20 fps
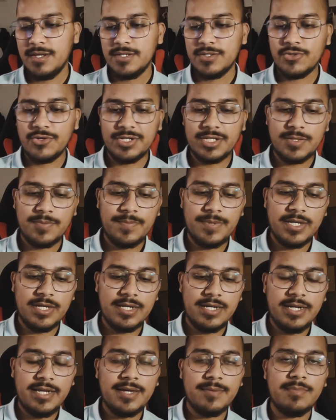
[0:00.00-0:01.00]
So it's
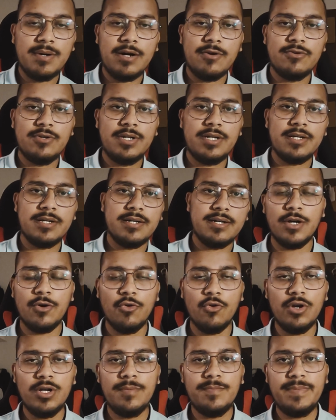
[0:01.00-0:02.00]
purely about the
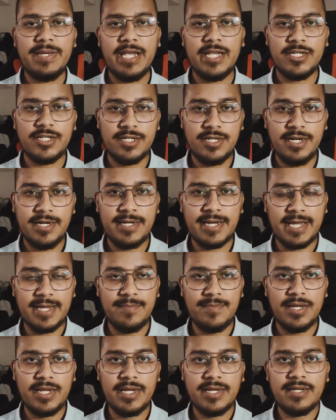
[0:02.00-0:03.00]
whole PhD
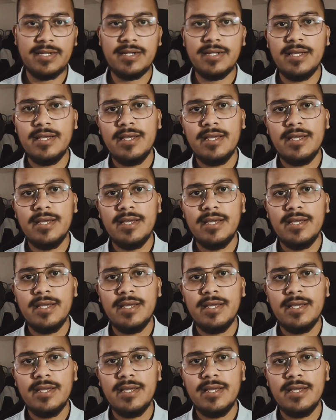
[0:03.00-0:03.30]
timeline,